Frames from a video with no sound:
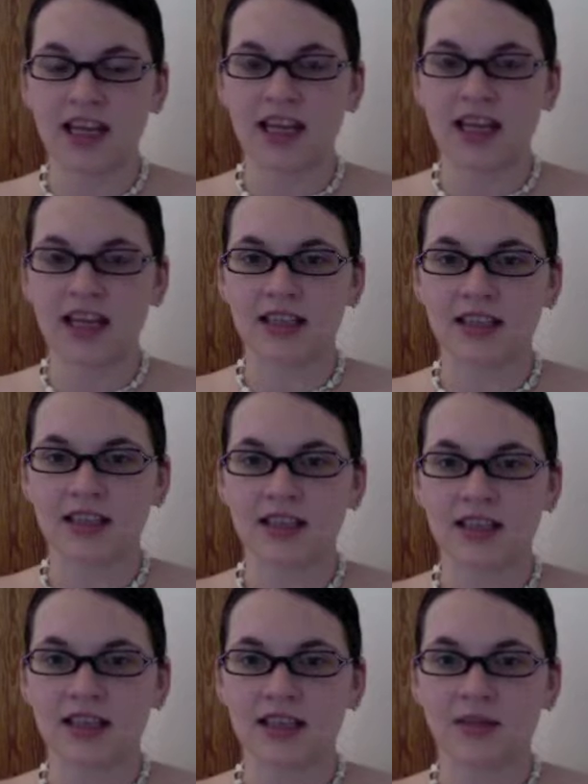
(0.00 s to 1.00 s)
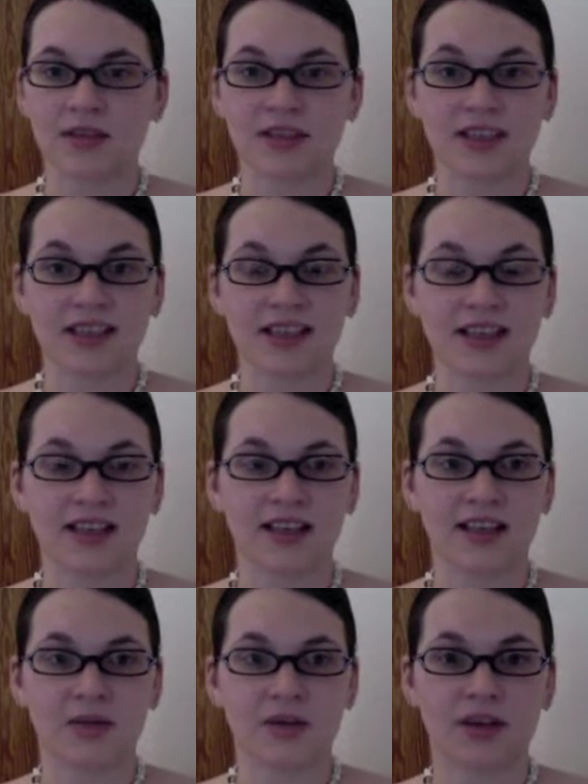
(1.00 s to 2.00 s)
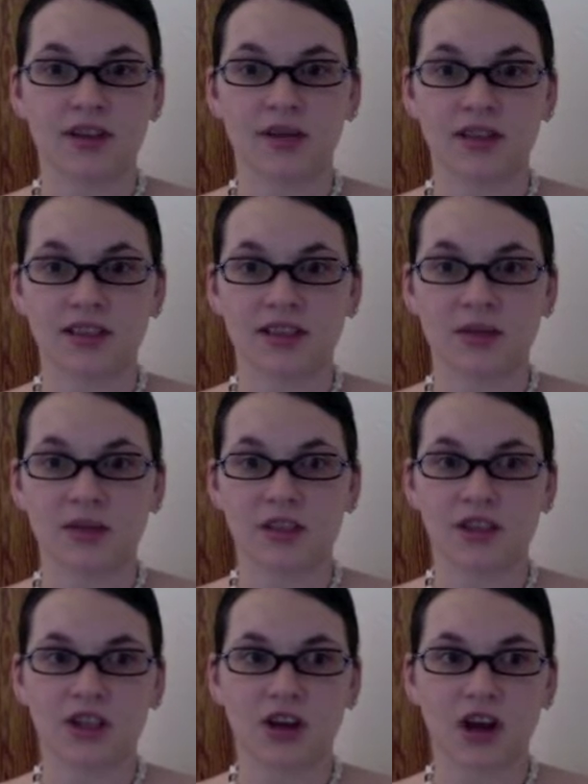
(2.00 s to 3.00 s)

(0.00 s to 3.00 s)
And he wanted to ask this question.